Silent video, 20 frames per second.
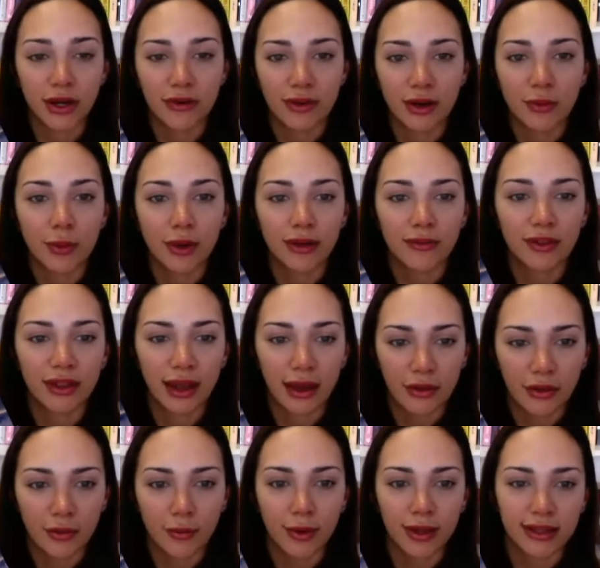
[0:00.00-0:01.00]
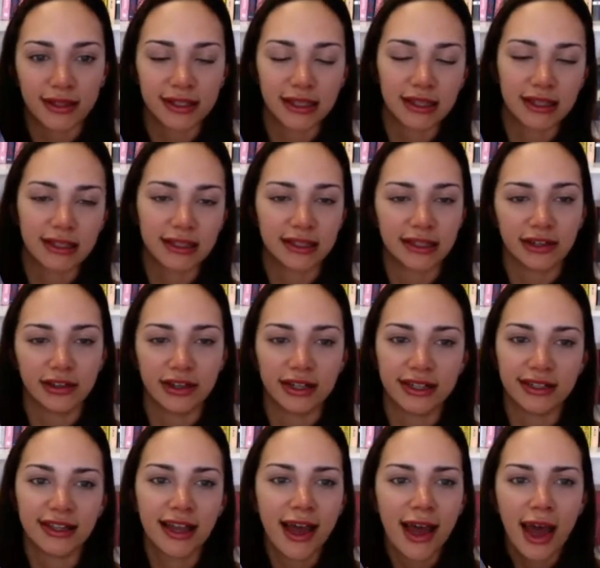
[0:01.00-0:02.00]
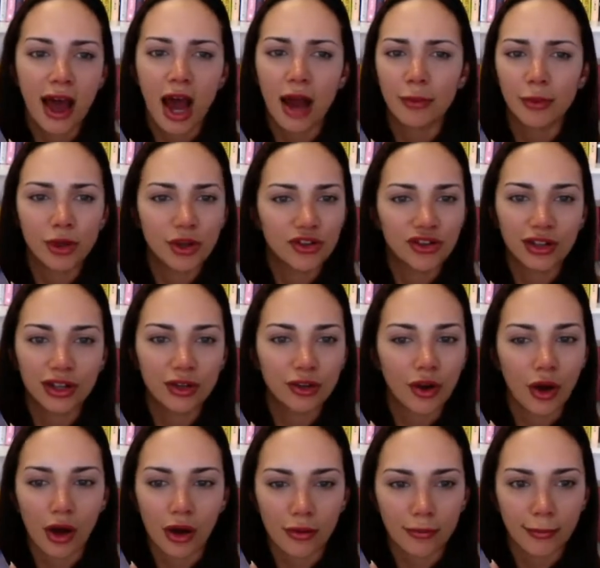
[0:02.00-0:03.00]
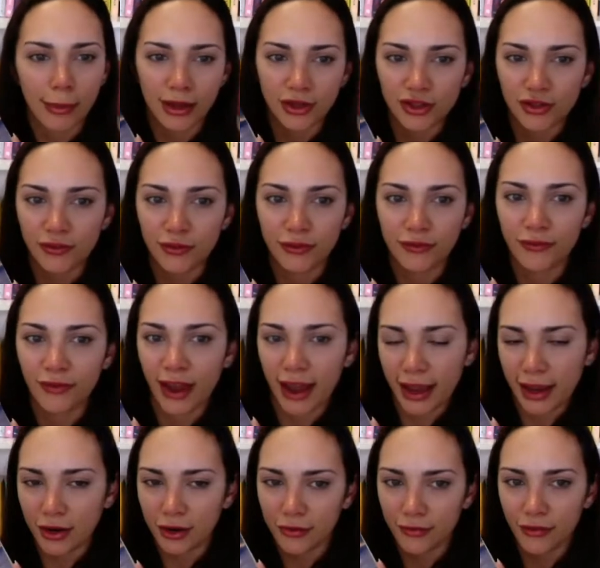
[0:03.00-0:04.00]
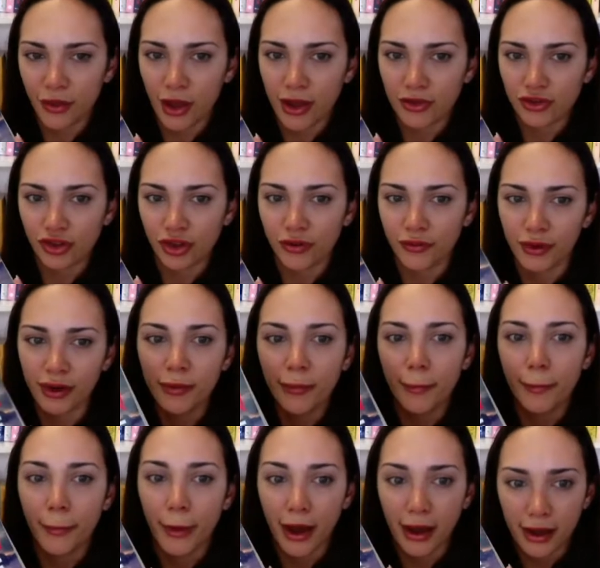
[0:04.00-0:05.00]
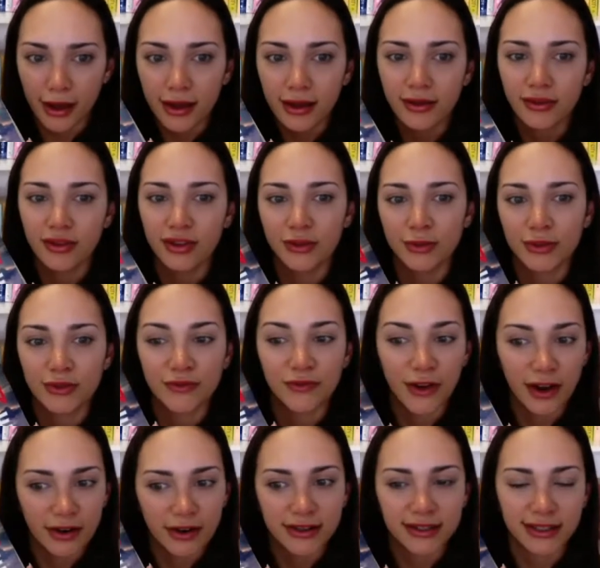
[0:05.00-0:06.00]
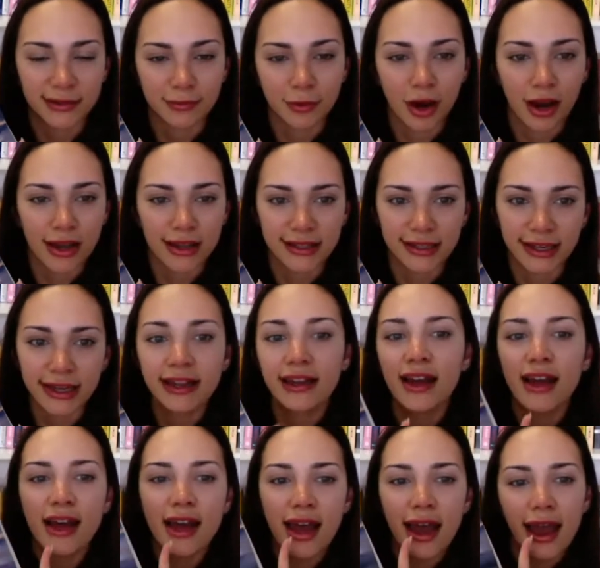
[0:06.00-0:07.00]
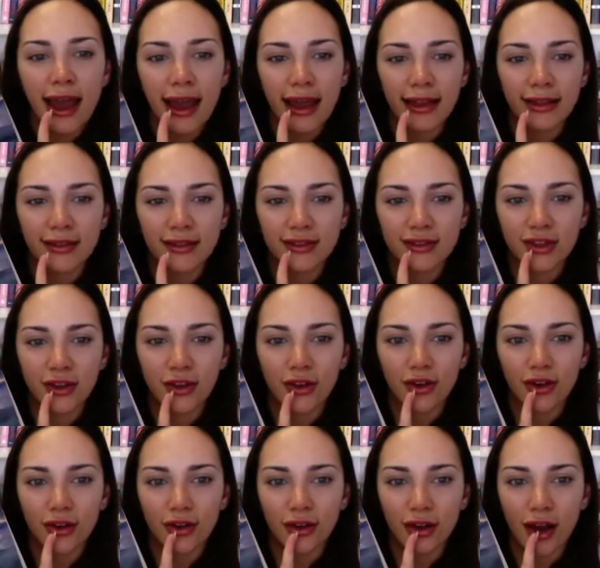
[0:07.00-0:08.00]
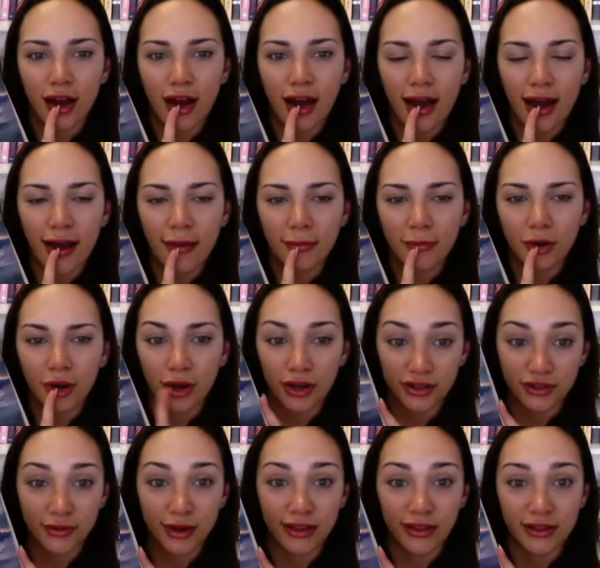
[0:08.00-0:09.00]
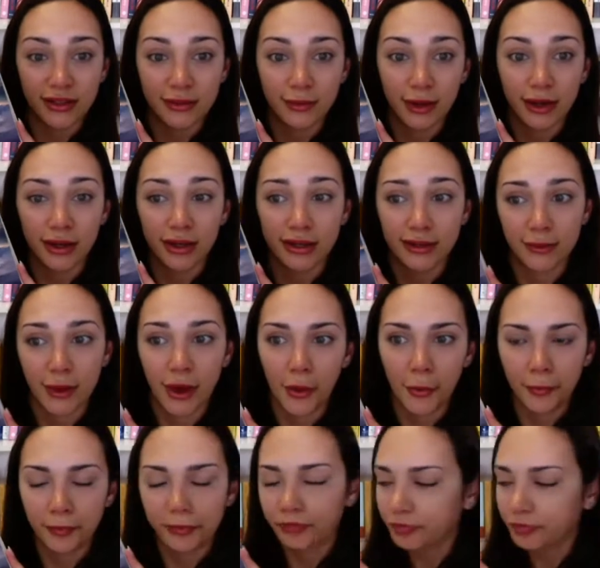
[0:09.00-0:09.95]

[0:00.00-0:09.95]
I read one of the other ones in the series. I'm usually not much of a fan of that genre, but this was very surprising. And so I'm going to read this one as well.